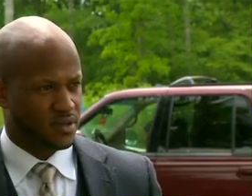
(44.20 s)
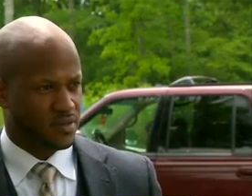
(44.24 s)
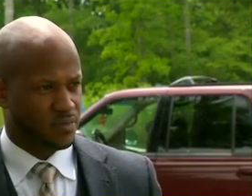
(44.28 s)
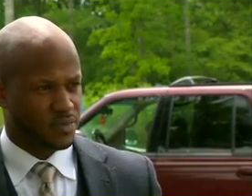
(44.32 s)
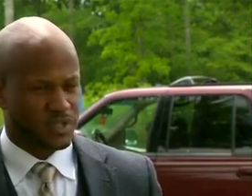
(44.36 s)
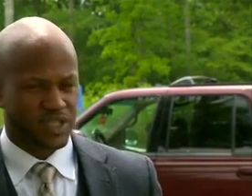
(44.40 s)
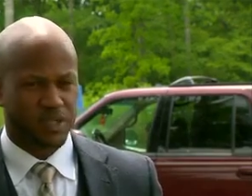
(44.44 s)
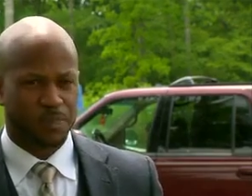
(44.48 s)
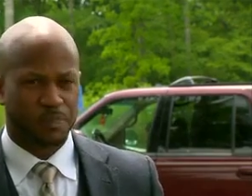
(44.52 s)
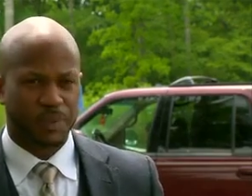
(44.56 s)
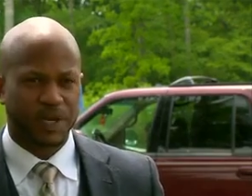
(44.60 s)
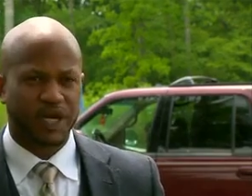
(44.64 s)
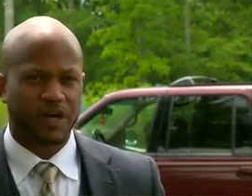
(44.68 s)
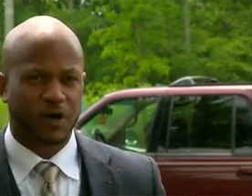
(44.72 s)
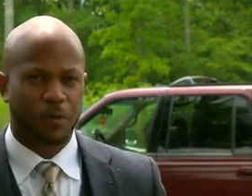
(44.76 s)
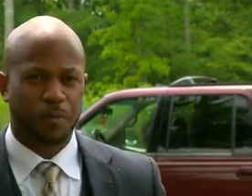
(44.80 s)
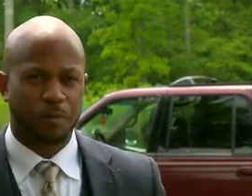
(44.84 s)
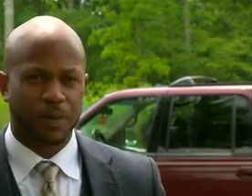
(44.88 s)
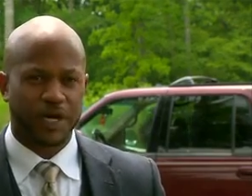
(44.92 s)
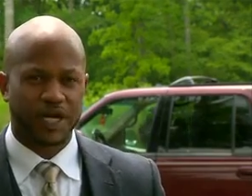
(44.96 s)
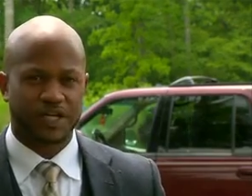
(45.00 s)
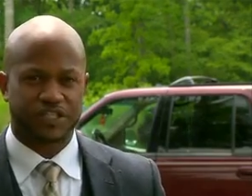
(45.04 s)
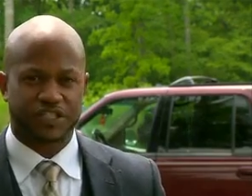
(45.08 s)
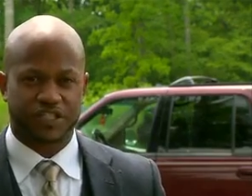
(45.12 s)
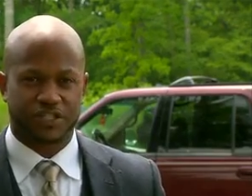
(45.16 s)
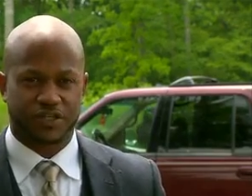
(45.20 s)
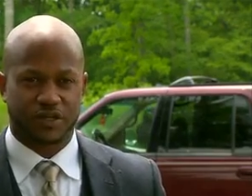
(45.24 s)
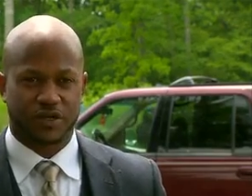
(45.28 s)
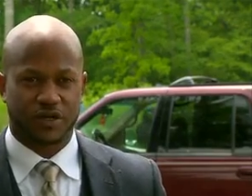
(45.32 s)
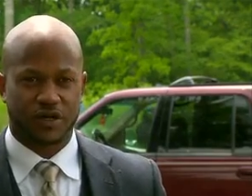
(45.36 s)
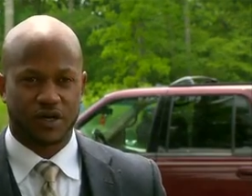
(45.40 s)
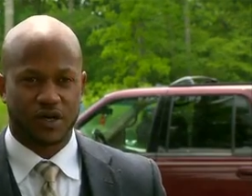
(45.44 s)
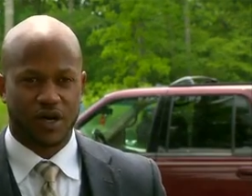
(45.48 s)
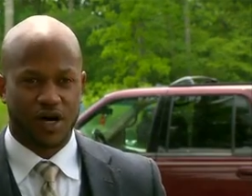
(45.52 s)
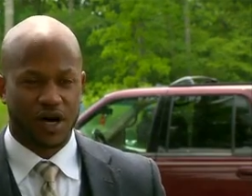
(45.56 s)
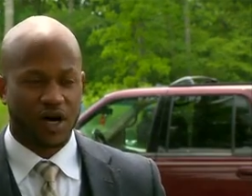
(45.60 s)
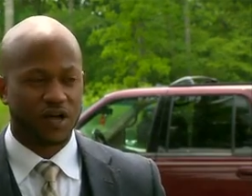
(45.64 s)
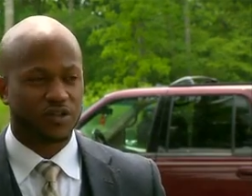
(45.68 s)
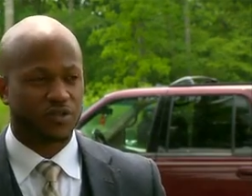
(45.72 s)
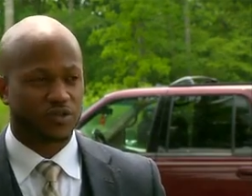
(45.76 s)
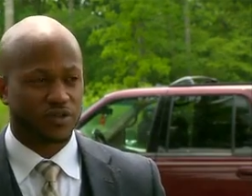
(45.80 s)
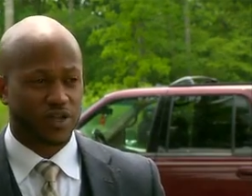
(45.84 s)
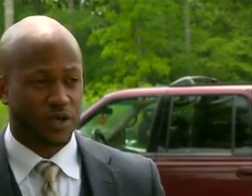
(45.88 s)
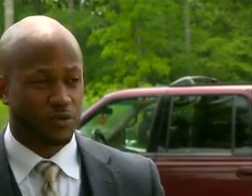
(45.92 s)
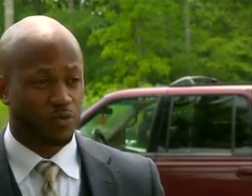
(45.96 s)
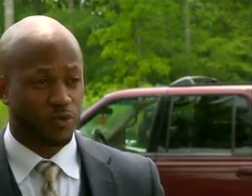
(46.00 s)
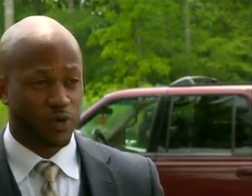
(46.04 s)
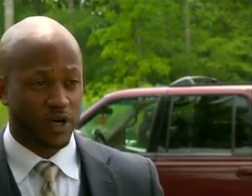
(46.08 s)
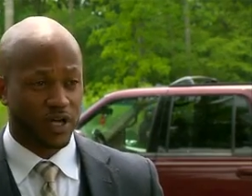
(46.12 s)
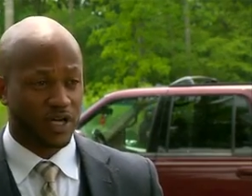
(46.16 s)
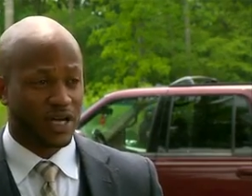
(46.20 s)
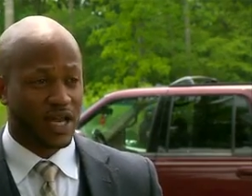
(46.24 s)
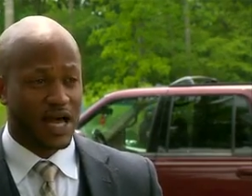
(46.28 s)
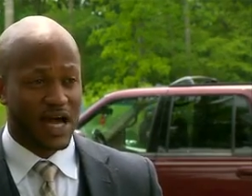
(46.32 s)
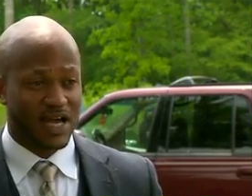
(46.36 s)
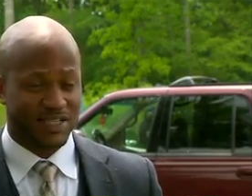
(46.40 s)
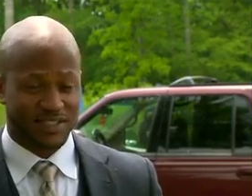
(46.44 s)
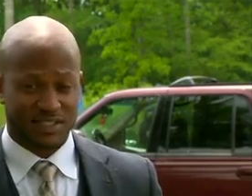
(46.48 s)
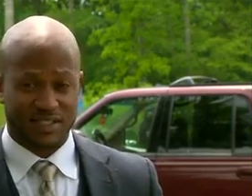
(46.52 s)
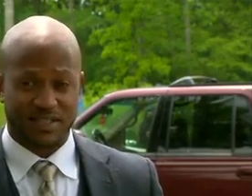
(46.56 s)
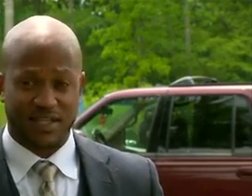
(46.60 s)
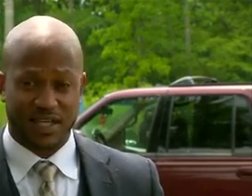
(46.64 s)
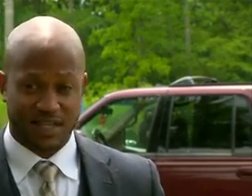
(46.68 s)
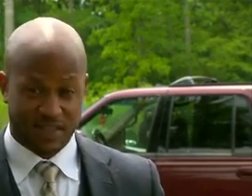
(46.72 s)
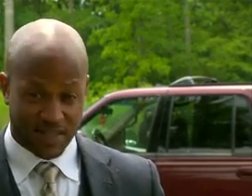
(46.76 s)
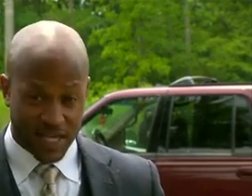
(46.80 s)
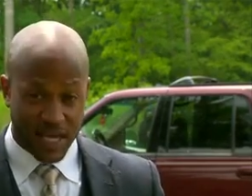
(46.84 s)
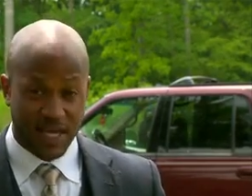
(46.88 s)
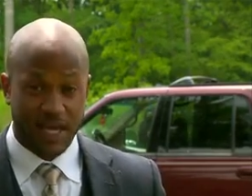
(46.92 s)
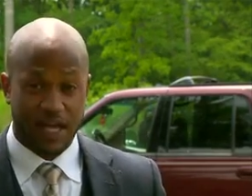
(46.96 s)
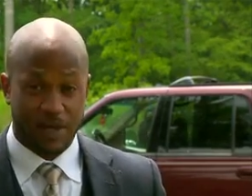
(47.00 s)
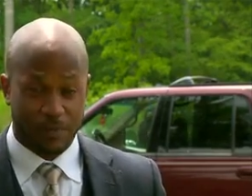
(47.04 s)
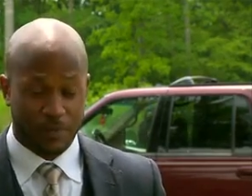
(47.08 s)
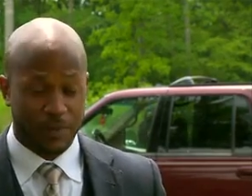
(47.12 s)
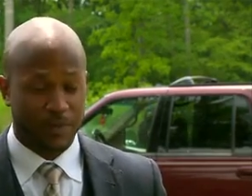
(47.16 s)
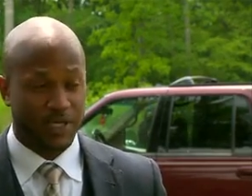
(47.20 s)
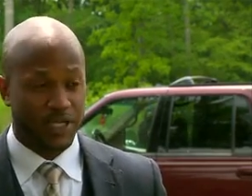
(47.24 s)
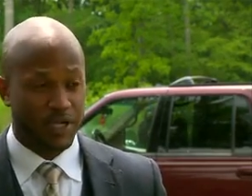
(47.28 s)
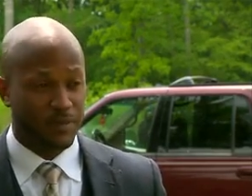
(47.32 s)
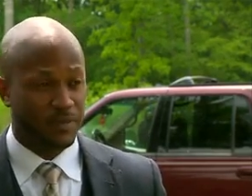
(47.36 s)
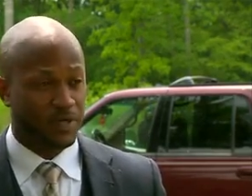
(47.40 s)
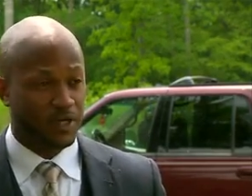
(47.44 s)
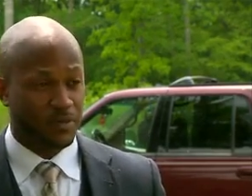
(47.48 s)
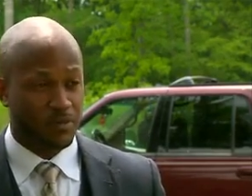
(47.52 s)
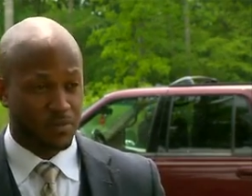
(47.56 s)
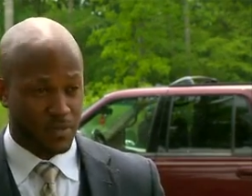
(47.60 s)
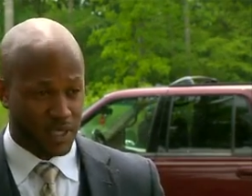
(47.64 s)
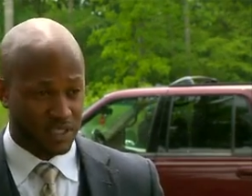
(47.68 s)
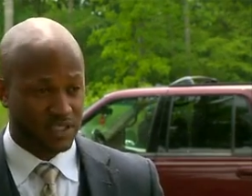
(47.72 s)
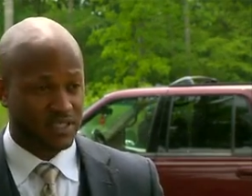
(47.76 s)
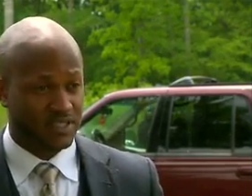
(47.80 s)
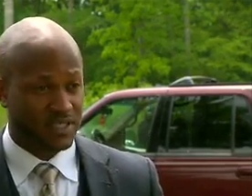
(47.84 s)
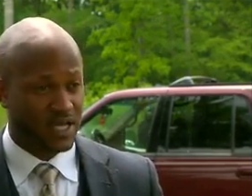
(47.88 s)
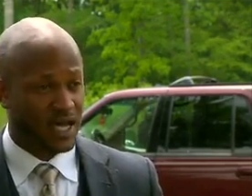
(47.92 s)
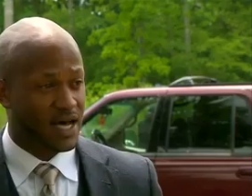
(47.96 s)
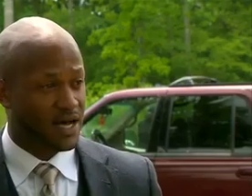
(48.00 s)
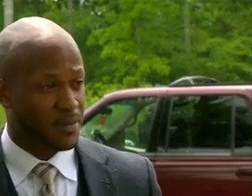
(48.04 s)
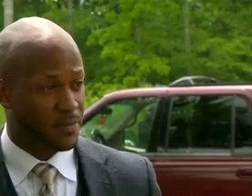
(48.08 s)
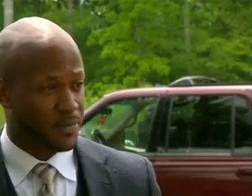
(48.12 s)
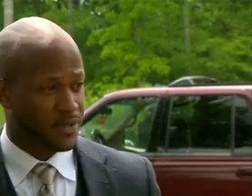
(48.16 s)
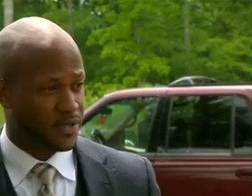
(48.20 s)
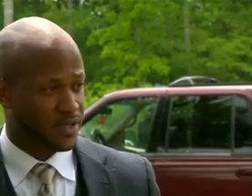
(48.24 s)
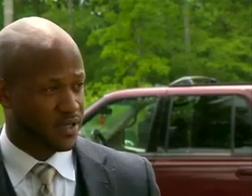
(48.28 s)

But the bigger picture, other than realizing that that epidemic must stop,